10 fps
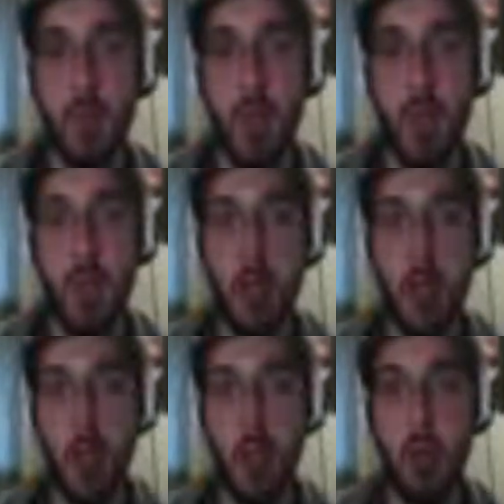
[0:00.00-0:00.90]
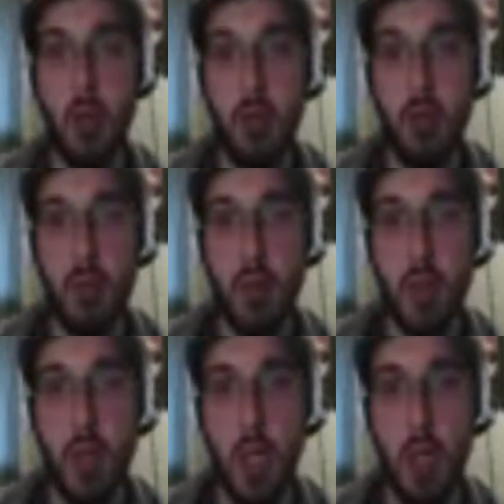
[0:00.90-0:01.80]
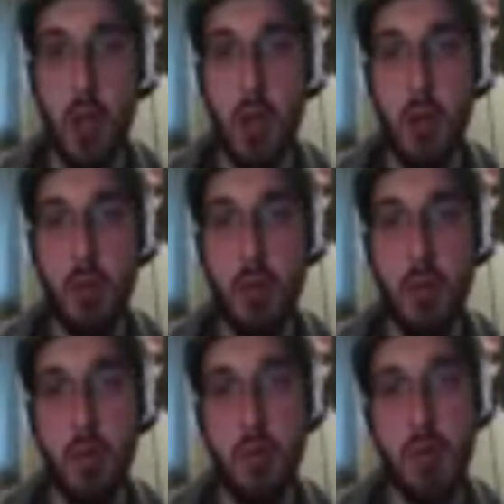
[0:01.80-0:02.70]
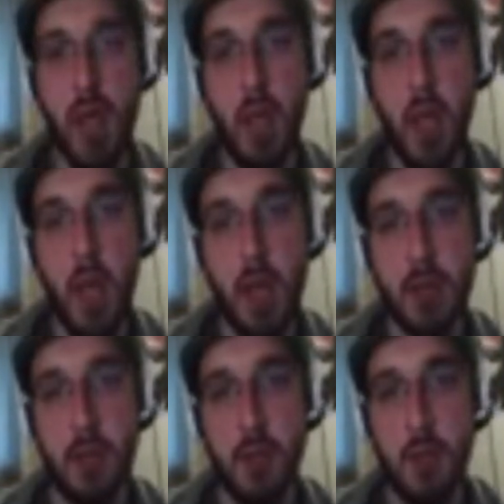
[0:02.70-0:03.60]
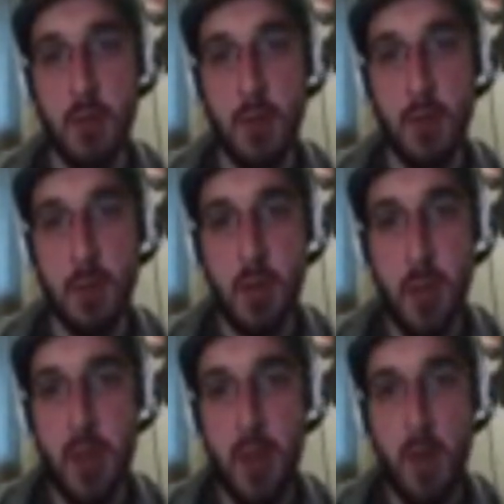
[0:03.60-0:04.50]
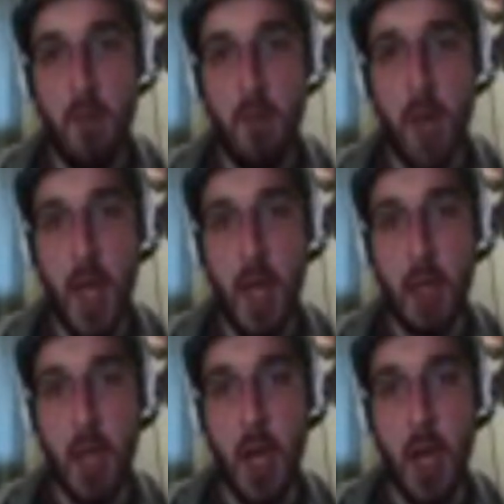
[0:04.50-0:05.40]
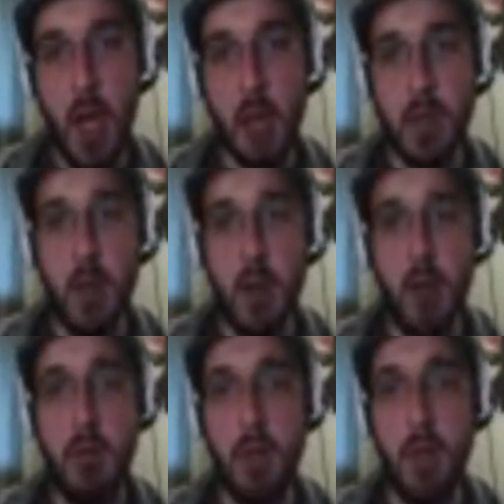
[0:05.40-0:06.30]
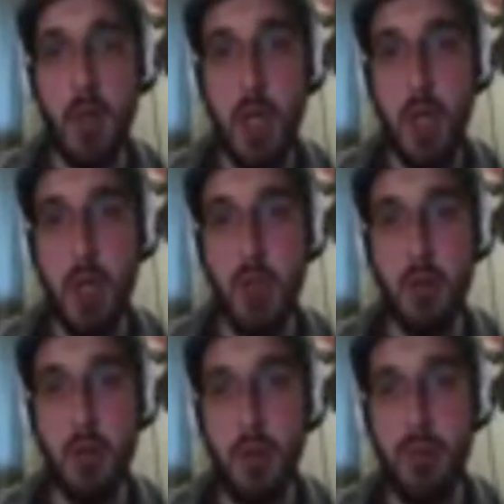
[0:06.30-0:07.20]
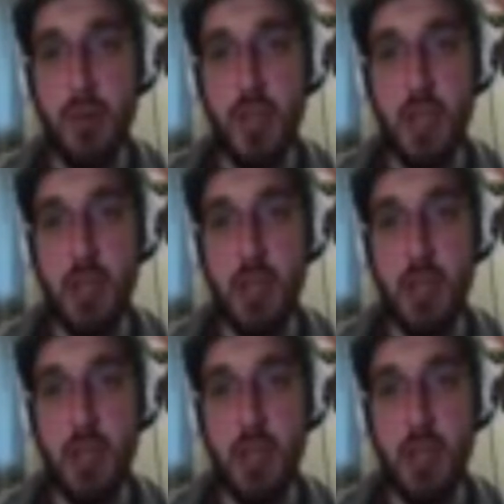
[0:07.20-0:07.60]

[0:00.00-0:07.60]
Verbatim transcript: Hello? Hello? Fat guys. Fat guys on a little bridge.